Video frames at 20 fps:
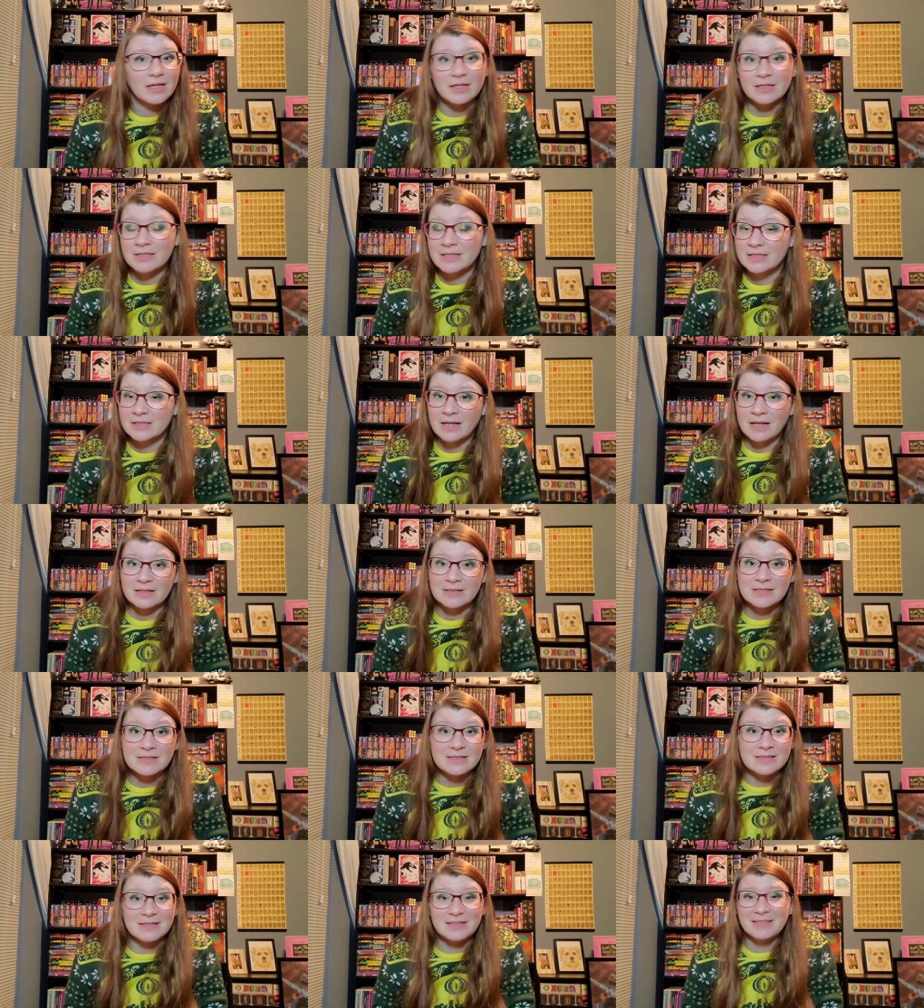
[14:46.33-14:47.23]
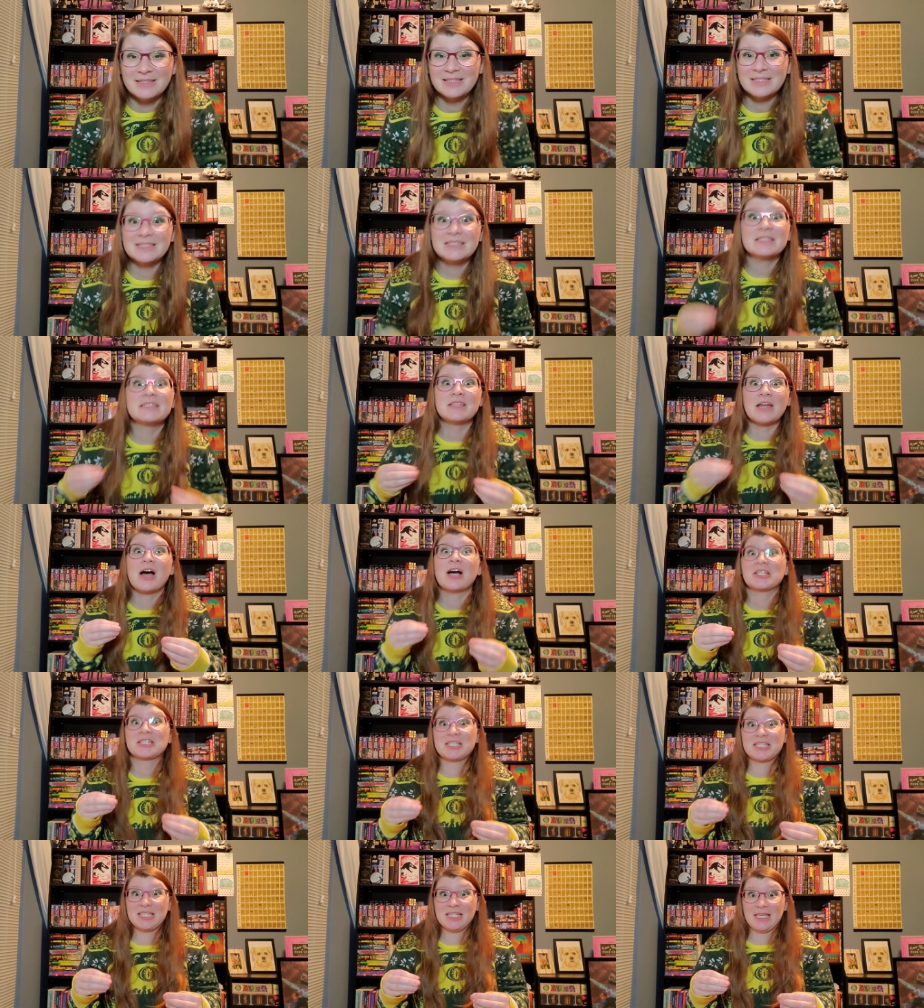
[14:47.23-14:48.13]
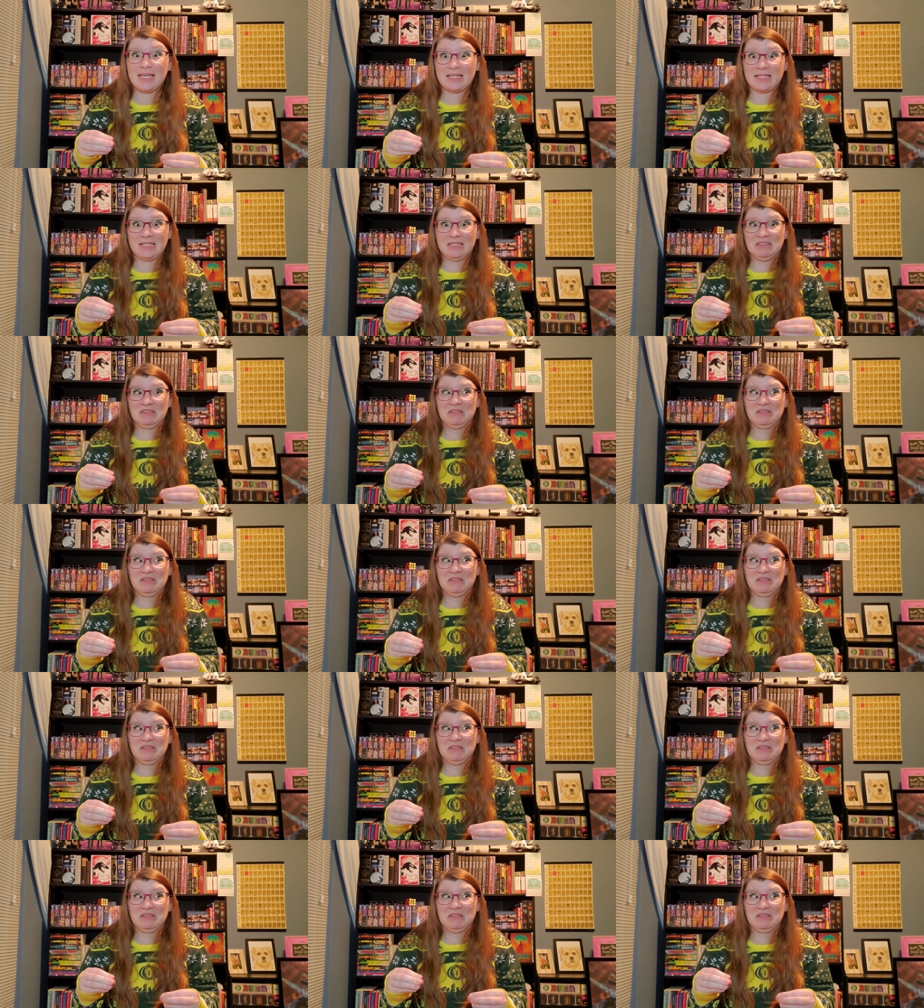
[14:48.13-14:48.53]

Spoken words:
did not stick.